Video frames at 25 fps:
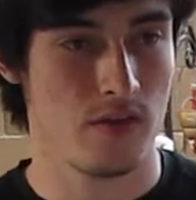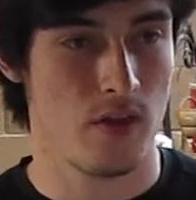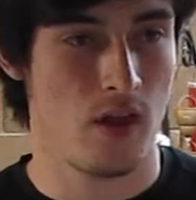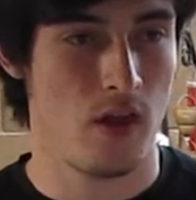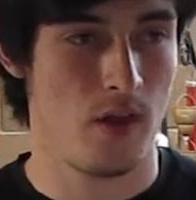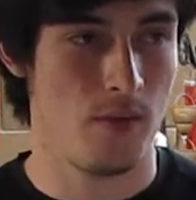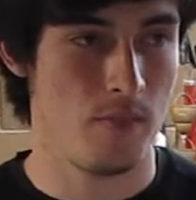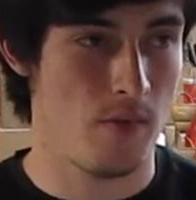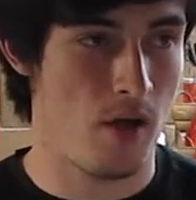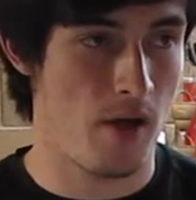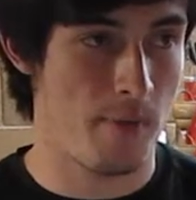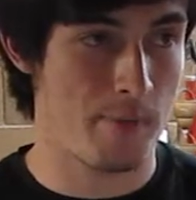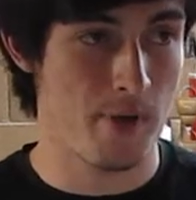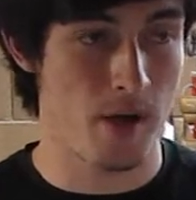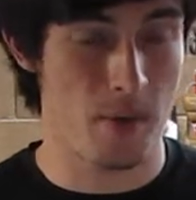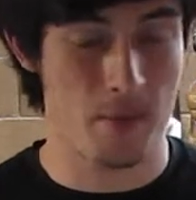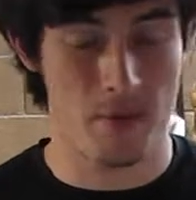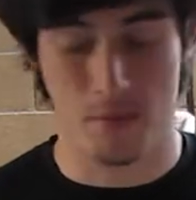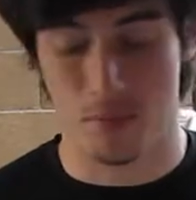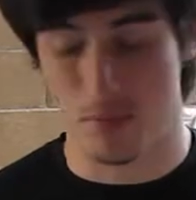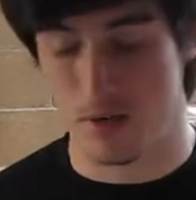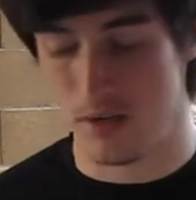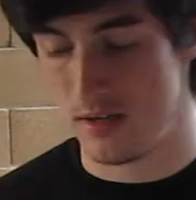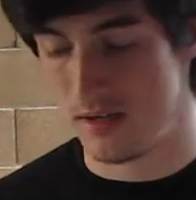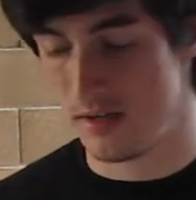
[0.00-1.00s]

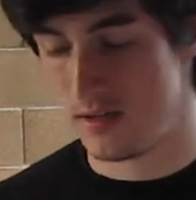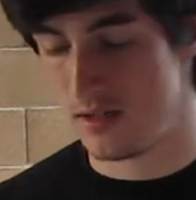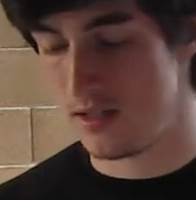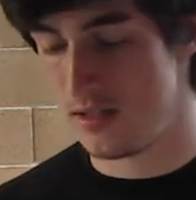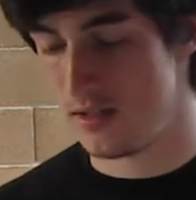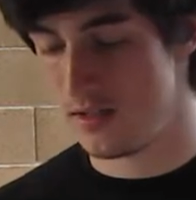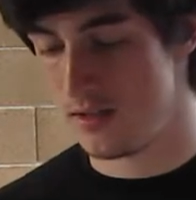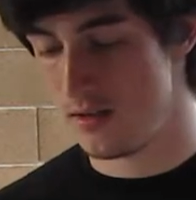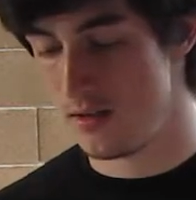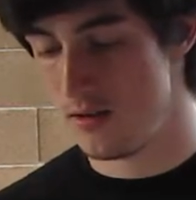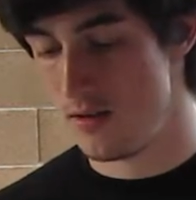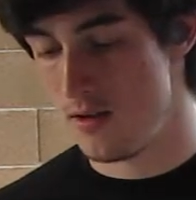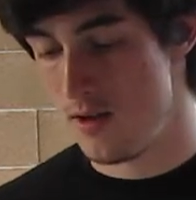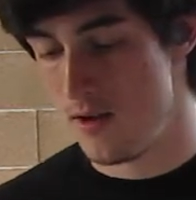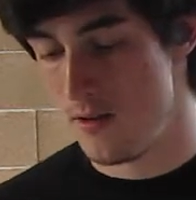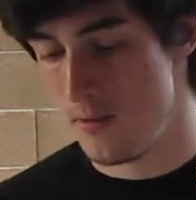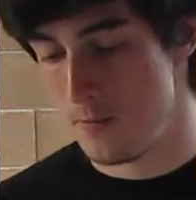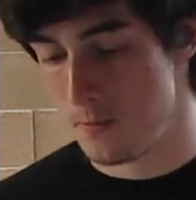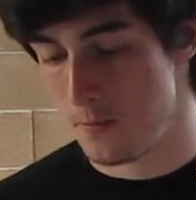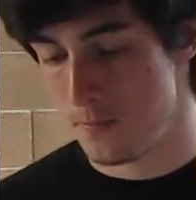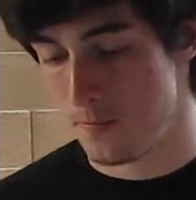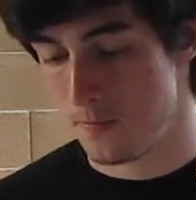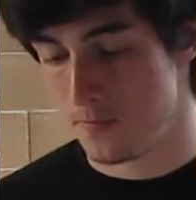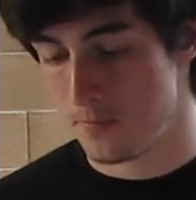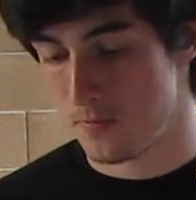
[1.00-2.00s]
upcoming breeding season.
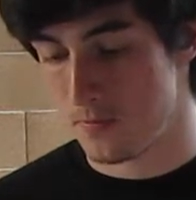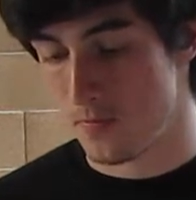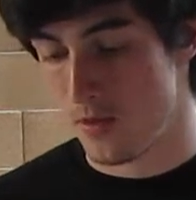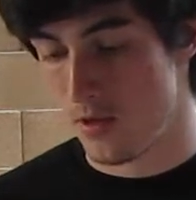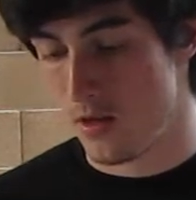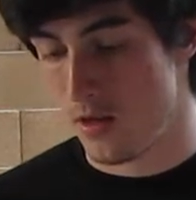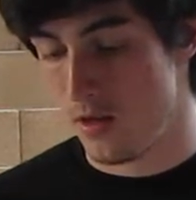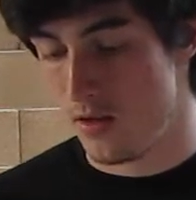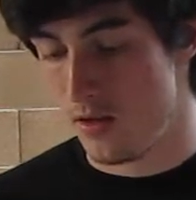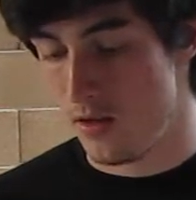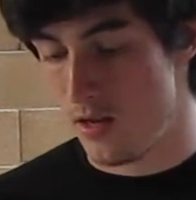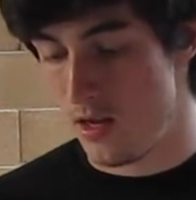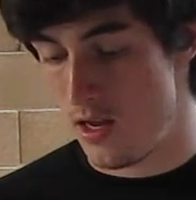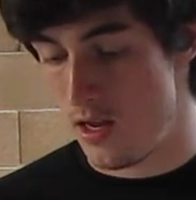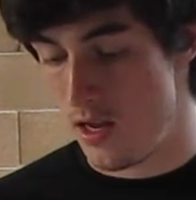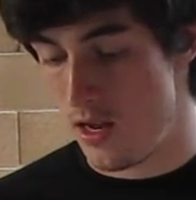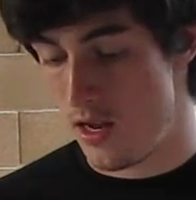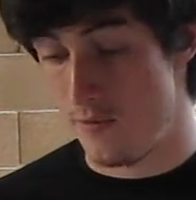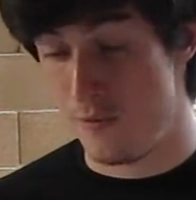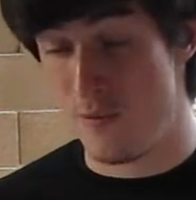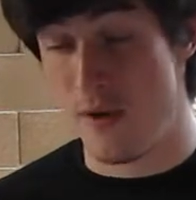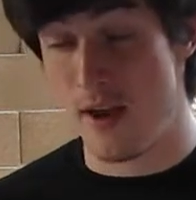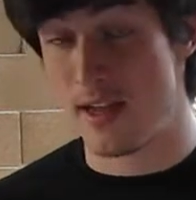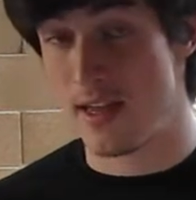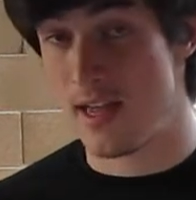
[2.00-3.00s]

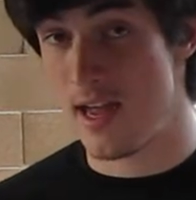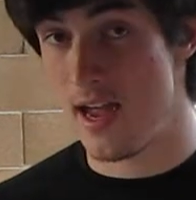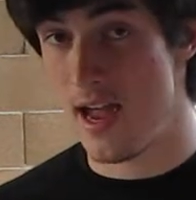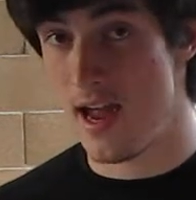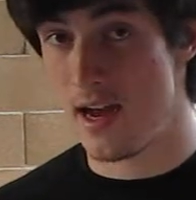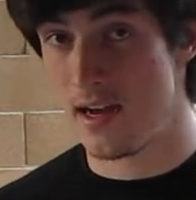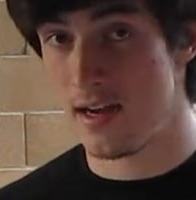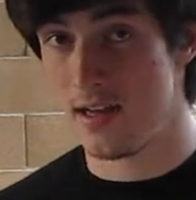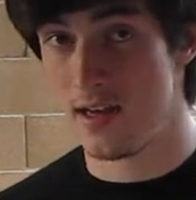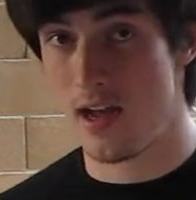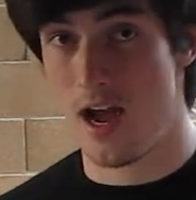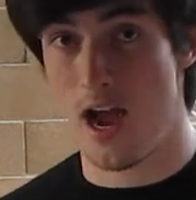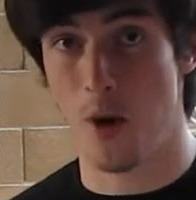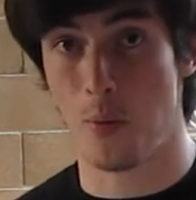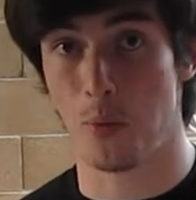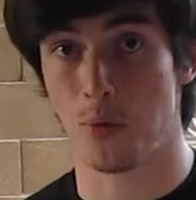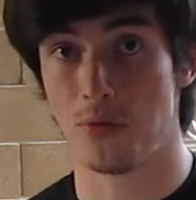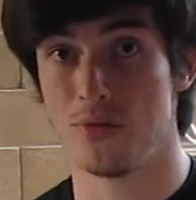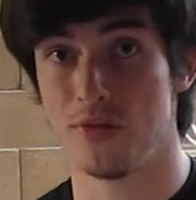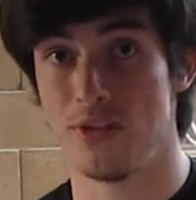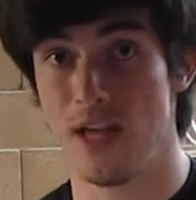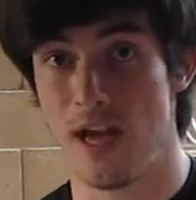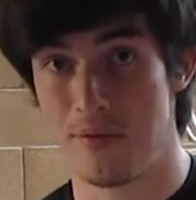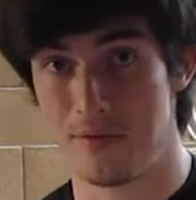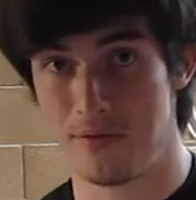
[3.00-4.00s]
If I get any, I will
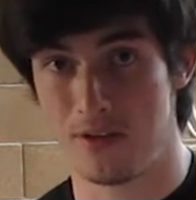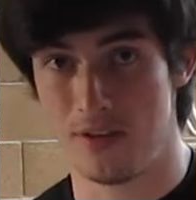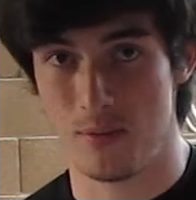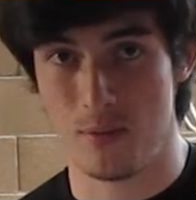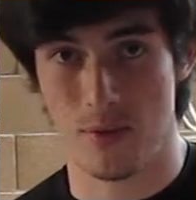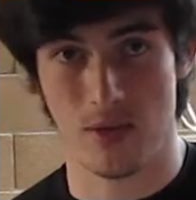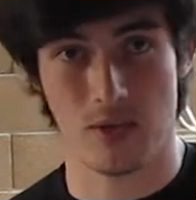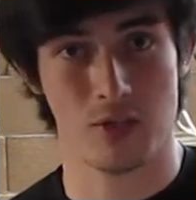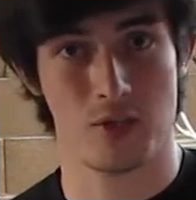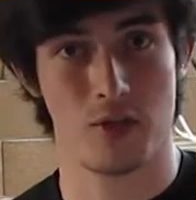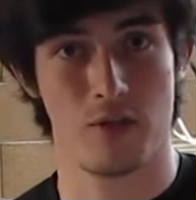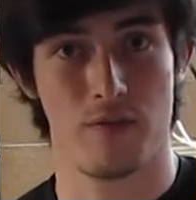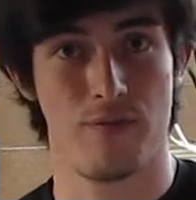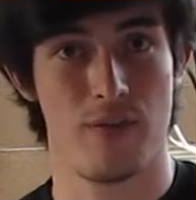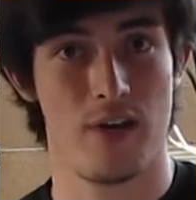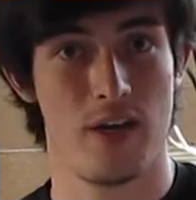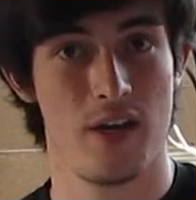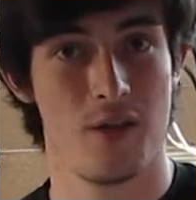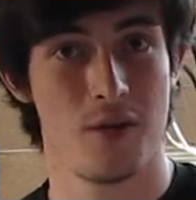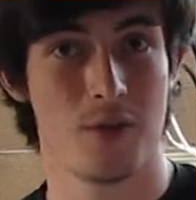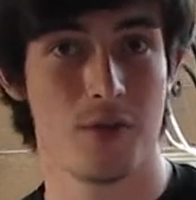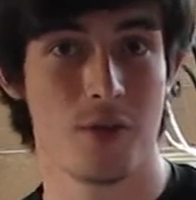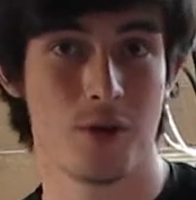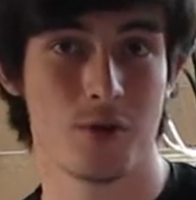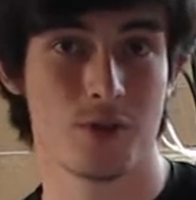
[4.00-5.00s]
definitely make sure to
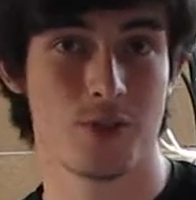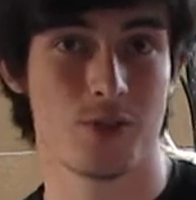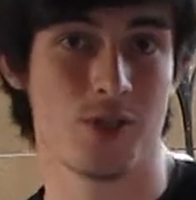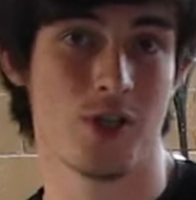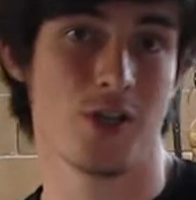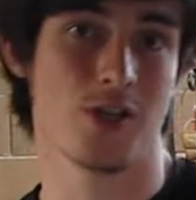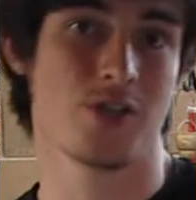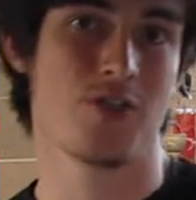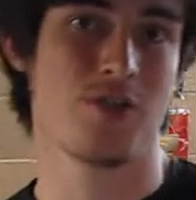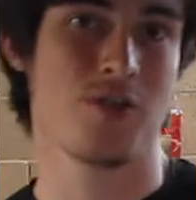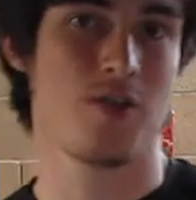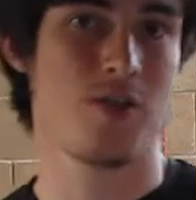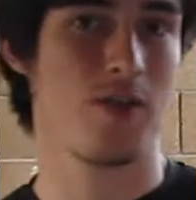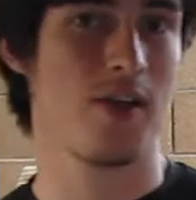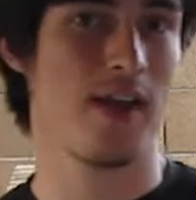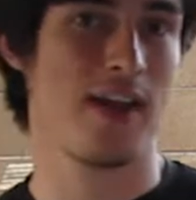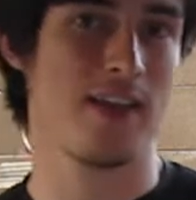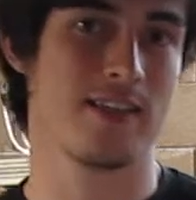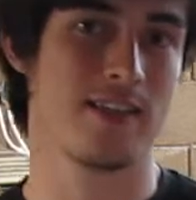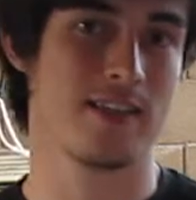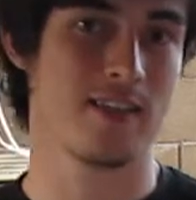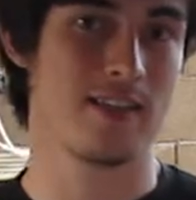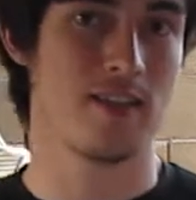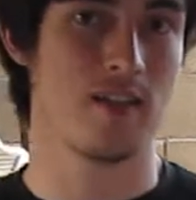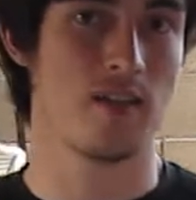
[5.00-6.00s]
video those just so that you
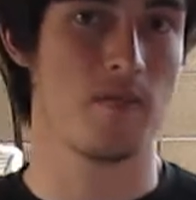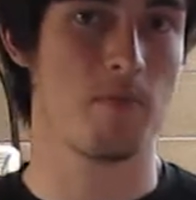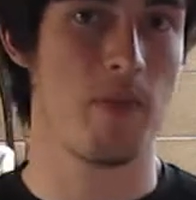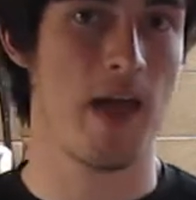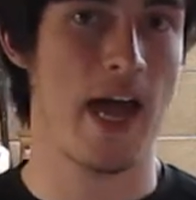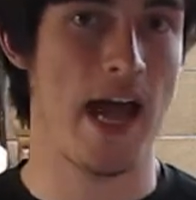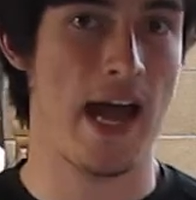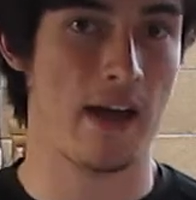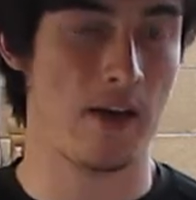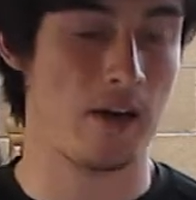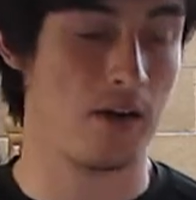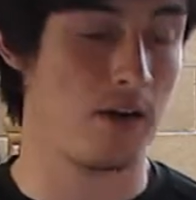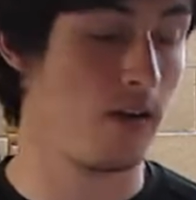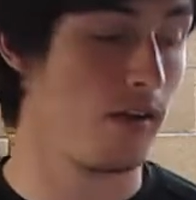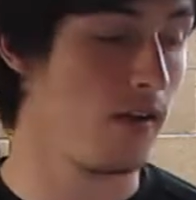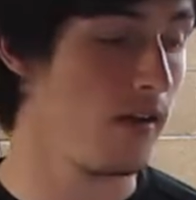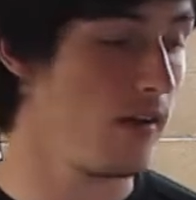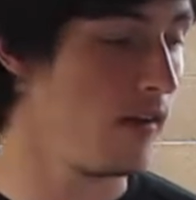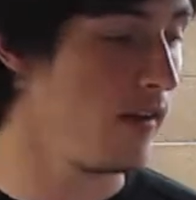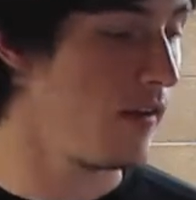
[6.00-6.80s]
guys can see the pattern.